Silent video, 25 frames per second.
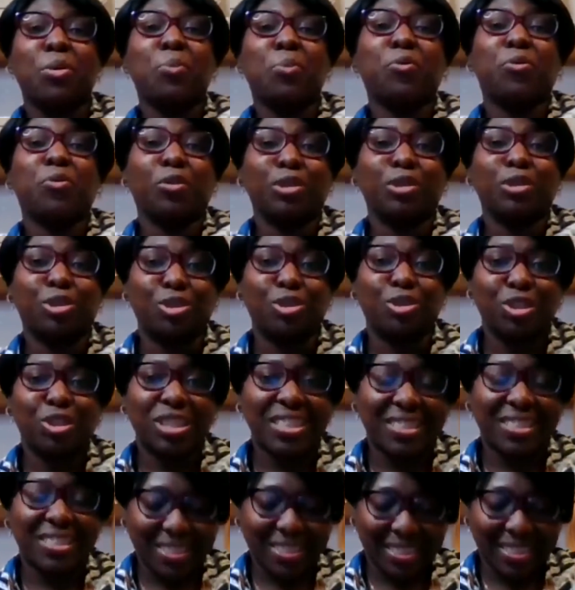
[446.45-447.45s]
for
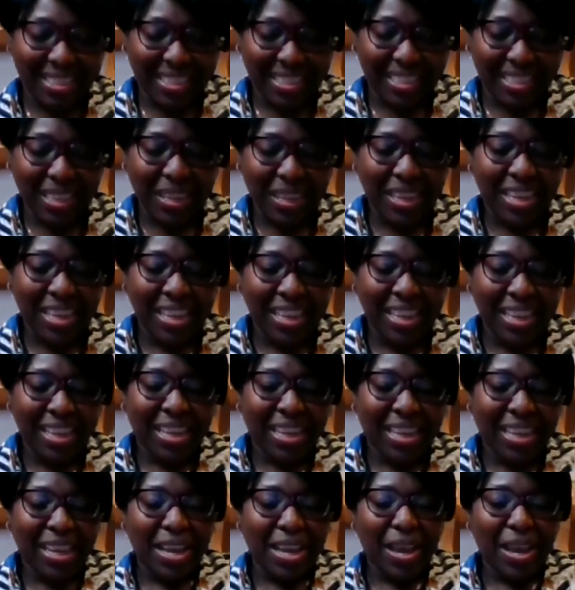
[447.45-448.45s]
Jesus.
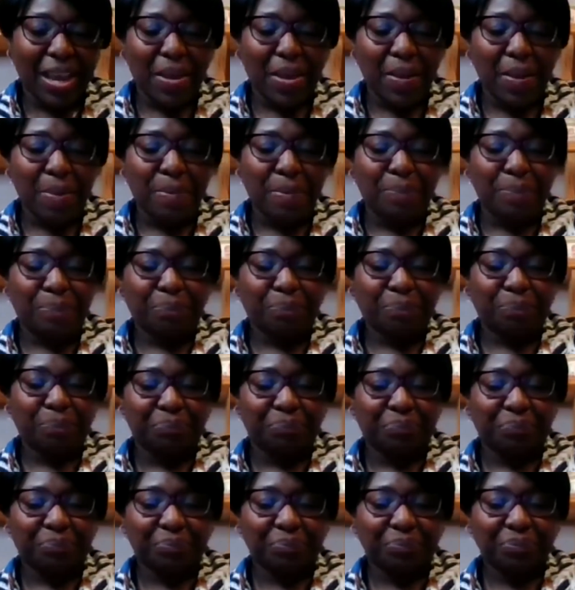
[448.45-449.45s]
And
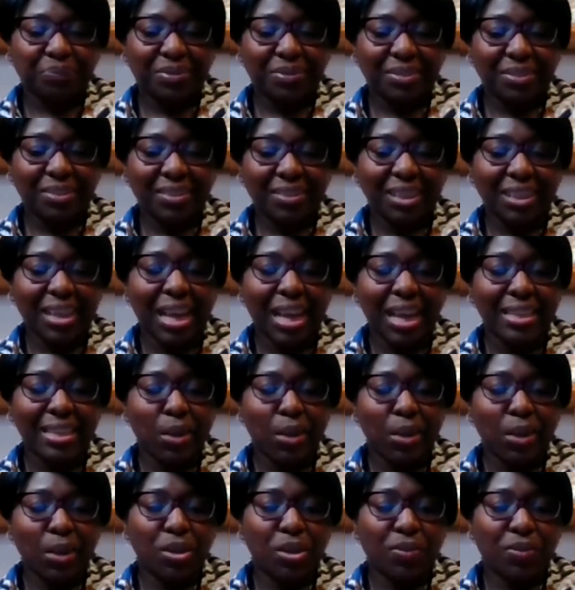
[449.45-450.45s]
then
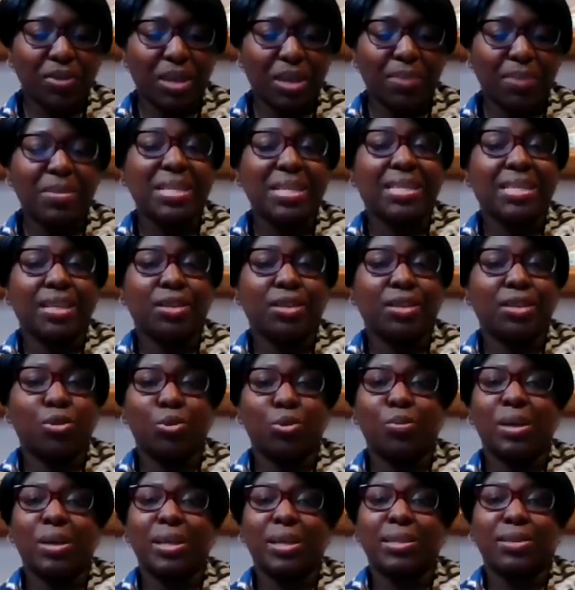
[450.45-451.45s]
one of them is a
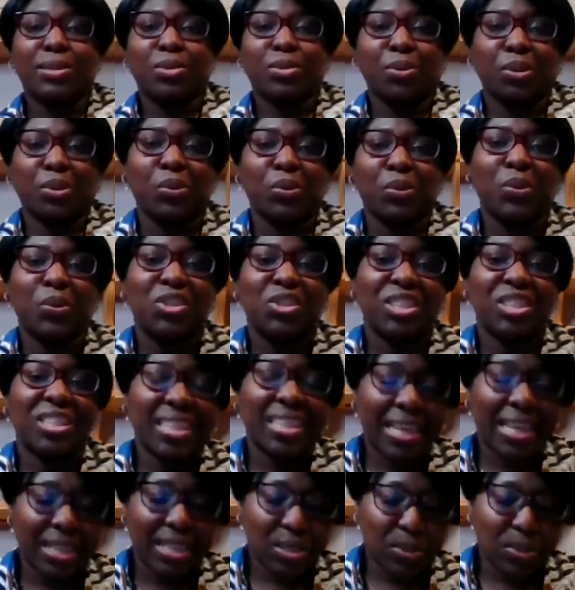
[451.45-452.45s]
Yoruba song, which is
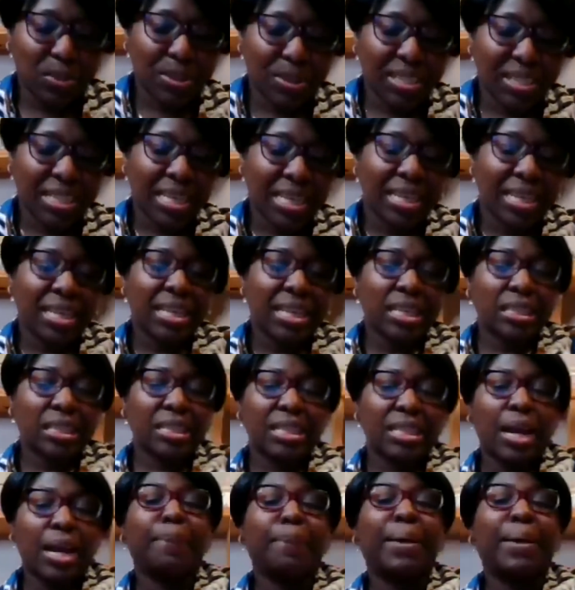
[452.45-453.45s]
titled
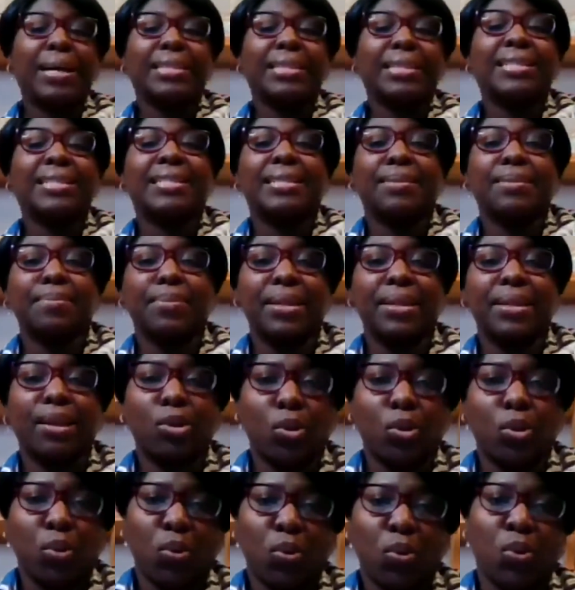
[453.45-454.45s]
Shama
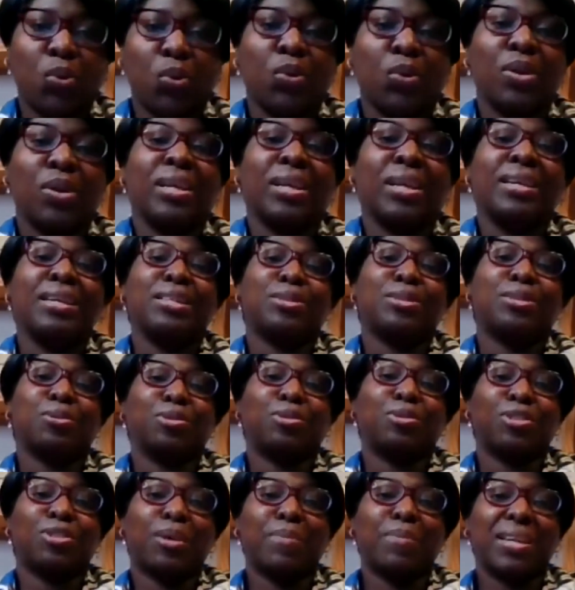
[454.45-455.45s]
Similo. So
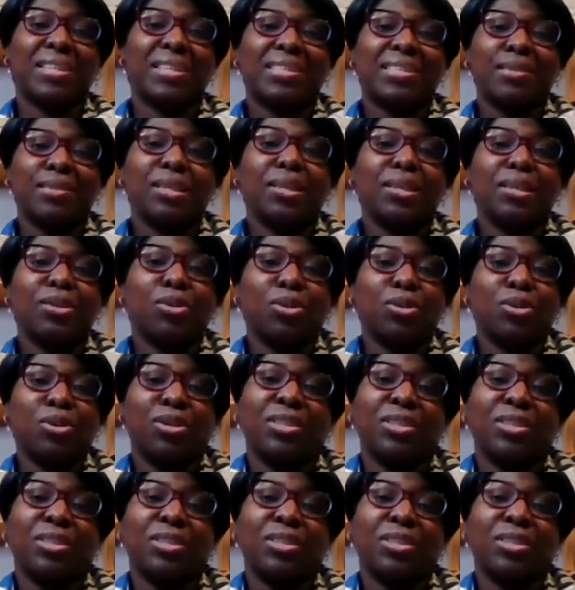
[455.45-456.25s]
Shama Similo,